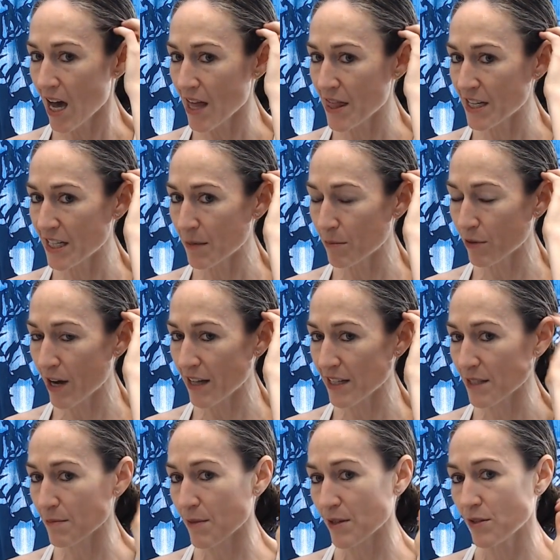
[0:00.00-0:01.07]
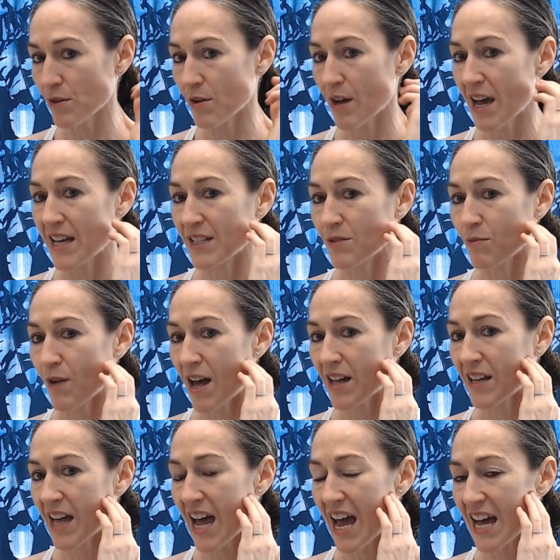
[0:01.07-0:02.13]
the temporalis muscle, as
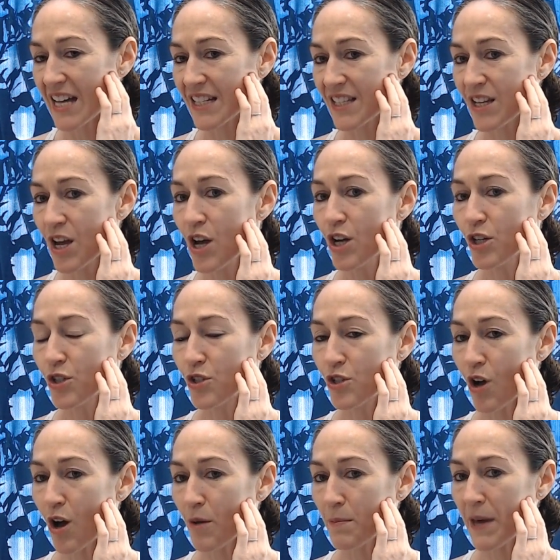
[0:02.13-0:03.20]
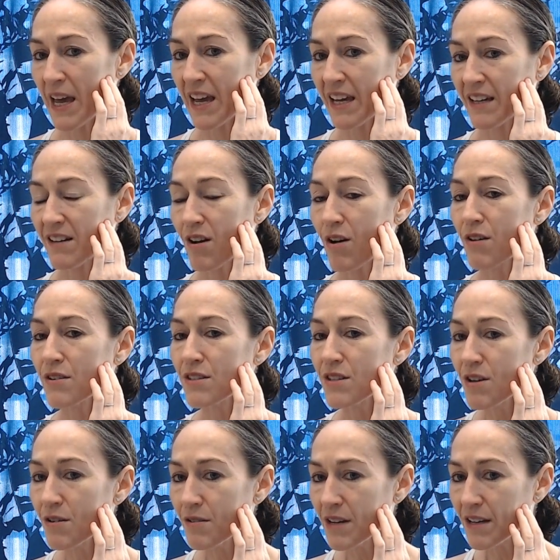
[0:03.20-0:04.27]
well as jaw pain.
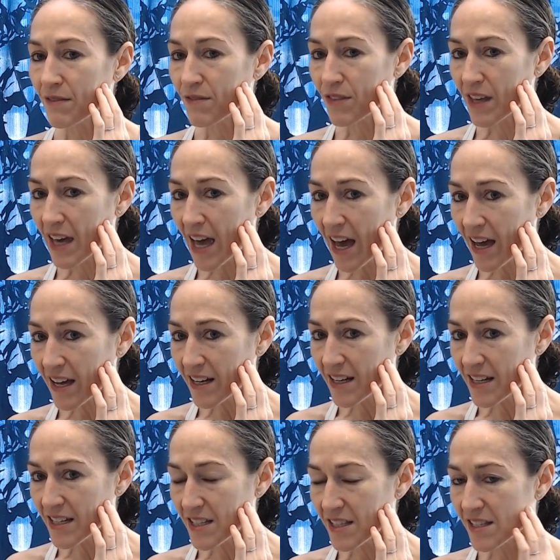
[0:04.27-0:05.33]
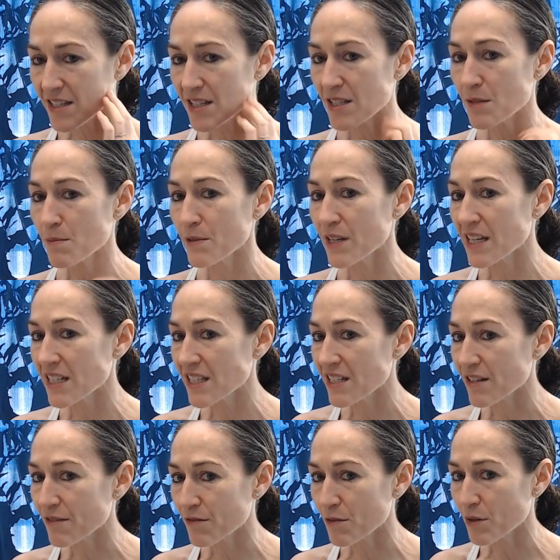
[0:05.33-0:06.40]
Also, if the head is displaced in
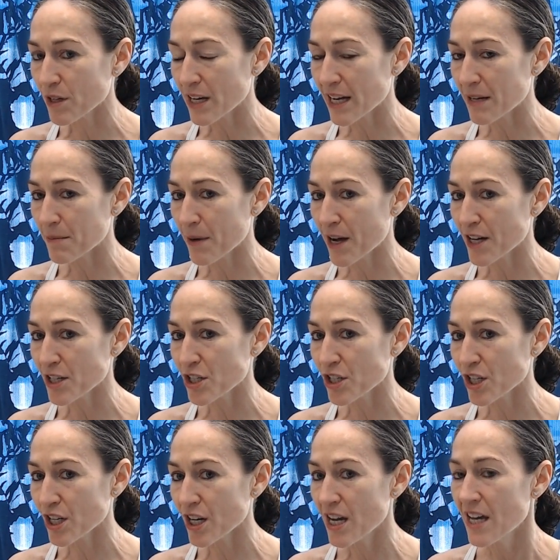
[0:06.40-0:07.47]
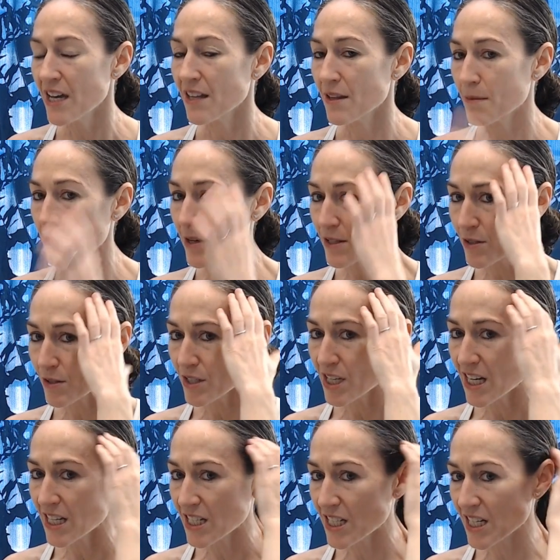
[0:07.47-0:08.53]
a forward head posture, the muscle
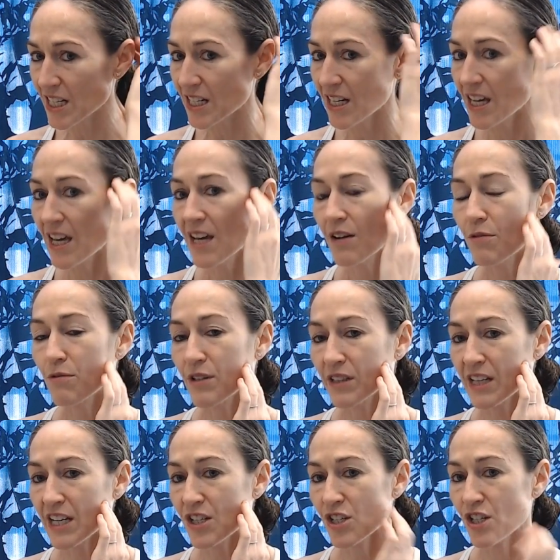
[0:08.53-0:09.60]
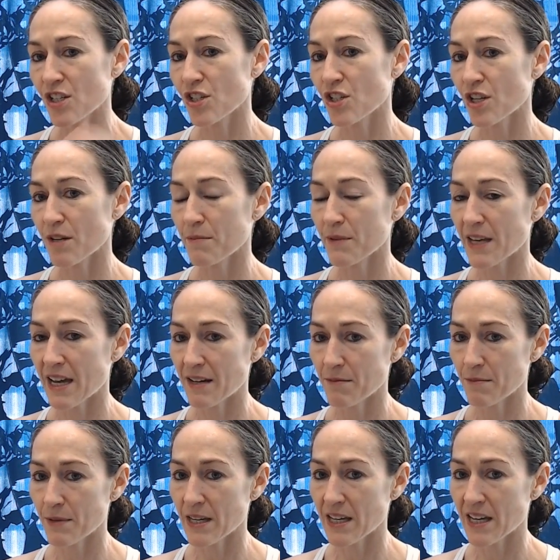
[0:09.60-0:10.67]
tendon relationship can
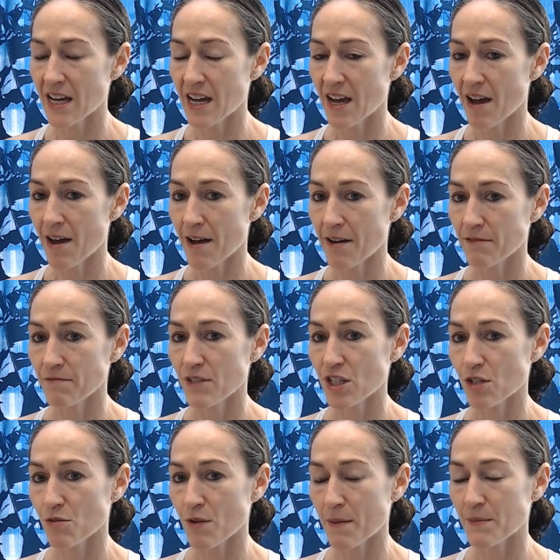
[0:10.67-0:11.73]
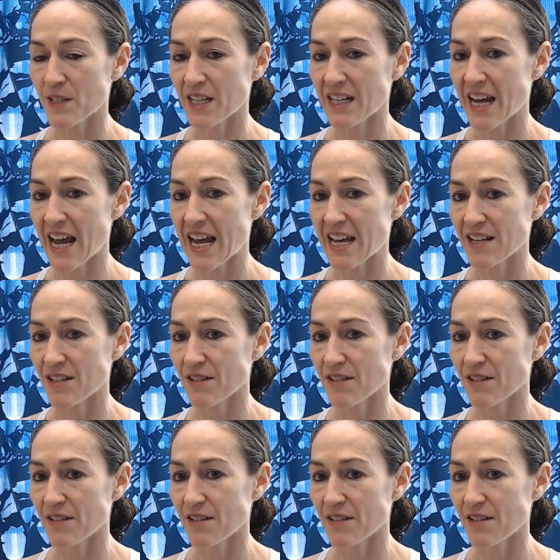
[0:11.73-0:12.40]
be disrupted and